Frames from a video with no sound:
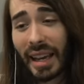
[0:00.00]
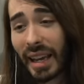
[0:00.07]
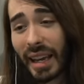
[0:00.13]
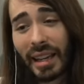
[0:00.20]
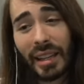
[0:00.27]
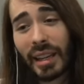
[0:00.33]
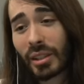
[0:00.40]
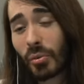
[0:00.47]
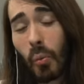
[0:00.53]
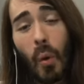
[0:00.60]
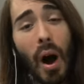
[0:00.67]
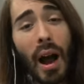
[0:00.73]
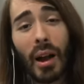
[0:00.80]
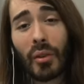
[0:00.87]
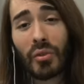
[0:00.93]
It's
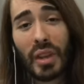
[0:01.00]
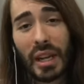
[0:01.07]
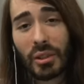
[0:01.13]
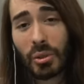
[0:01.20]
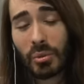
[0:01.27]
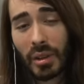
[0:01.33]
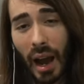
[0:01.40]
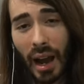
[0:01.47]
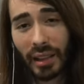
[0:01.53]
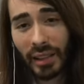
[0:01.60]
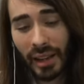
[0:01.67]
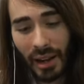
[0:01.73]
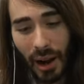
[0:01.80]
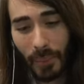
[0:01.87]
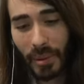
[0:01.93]
wild. They do not
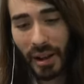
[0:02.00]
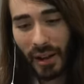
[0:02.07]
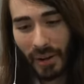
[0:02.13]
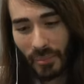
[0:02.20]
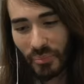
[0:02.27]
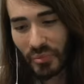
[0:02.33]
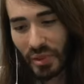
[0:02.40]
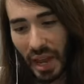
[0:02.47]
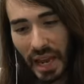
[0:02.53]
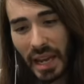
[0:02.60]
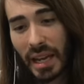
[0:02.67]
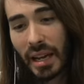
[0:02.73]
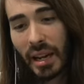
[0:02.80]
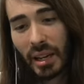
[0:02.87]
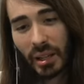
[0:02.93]
let up.
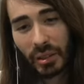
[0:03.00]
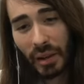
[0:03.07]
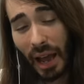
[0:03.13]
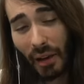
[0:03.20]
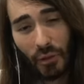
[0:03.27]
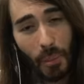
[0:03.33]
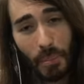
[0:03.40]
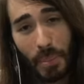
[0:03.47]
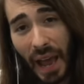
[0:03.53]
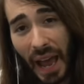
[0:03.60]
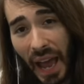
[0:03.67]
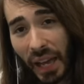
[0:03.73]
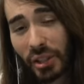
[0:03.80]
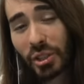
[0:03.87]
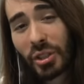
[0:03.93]
They have a
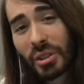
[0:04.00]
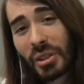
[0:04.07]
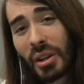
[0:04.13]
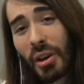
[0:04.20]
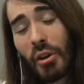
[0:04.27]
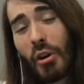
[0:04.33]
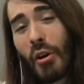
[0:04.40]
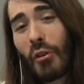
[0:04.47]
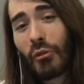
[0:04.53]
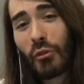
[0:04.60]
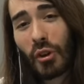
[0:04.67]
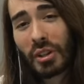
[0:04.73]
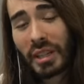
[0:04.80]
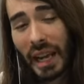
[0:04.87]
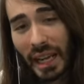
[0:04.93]
passion
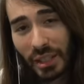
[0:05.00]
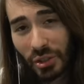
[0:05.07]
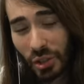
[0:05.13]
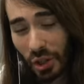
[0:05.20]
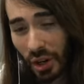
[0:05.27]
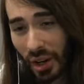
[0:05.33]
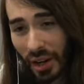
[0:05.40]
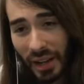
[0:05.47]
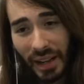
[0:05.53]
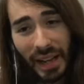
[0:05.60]
for danger,